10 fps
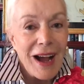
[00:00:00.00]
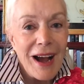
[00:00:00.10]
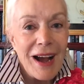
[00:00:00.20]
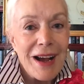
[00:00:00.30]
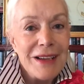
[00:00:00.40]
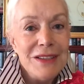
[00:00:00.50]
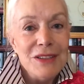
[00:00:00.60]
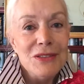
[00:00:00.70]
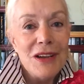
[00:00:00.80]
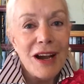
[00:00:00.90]
I
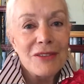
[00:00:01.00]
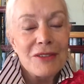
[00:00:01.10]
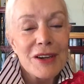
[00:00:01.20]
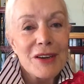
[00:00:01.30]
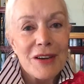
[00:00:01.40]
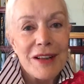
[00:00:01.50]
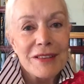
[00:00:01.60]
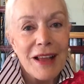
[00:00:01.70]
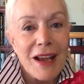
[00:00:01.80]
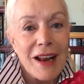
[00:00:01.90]
do not
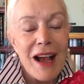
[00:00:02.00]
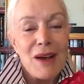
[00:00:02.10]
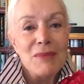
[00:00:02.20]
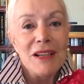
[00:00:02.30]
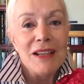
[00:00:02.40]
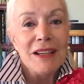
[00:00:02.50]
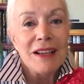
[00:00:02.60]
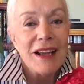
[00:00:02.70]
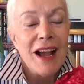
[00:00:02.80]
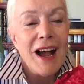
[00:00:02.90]
regret that happening.
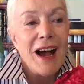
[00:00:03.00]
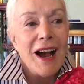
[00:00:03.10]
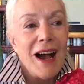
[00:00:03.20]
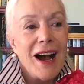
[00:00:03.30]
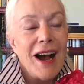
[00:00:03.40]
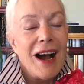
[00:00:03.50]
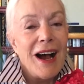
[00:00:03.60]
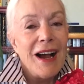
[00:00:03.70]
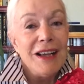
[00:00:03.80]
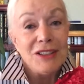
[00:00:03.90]

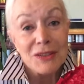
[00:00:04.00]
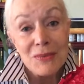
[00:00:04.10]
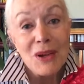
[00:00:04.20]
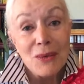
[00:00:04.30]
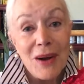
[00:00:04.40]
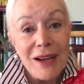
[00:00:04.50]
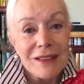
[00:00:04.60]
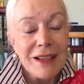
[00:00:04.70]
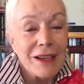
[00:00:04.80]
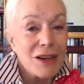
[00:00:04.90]
It took me a while
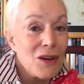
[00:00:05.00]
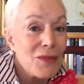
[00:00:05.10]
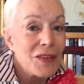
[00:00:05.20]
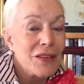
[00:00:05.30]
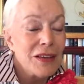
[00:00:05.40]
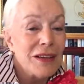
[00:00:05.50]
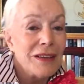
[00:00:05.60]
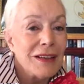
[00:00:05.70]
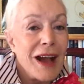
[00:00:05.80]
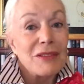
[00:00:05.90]
to get over
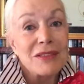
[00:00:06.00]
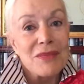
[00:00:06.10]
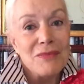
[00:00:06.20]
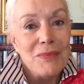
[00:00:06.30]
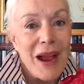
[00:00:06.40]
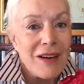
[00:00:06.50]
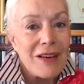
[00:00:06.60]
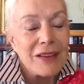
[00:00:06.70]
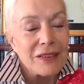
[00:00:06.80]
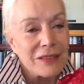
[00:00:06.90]
I was
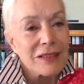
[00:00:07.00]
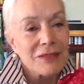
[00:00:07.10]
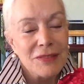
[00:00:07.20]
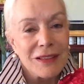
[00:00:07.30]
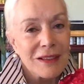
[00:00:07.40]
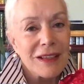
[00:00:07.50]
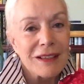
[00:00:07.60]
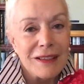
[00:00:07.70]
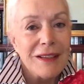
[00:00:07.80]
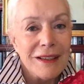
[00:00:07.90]
embarrassed and felt like
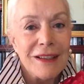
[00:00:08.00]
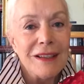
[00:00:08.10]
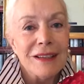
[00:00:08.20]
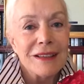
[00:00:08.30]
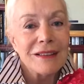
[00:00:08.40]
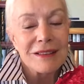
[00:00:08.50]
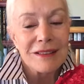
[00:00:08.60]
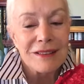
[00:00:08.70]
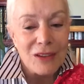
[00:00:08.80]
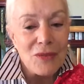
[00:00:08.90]
an idiot
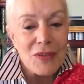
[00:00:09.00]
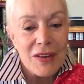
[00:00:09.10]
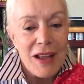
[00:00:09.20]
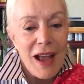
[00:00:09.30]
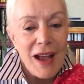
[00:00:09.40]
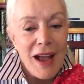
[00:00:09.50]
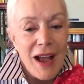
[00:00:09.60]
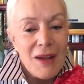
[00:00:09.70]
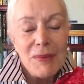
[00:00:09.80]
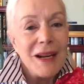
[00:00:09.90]
and so forth.
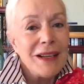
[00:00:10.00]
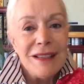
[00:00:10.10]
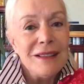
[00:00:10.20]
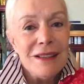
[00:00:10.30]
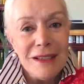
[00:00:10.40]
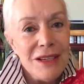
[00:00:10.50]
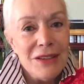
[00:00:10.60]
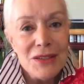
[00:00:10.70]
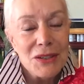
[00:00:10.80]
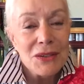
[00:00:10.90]
But I didn't
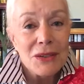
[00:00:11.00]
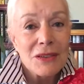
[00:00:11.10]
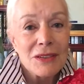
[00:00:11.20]
need to.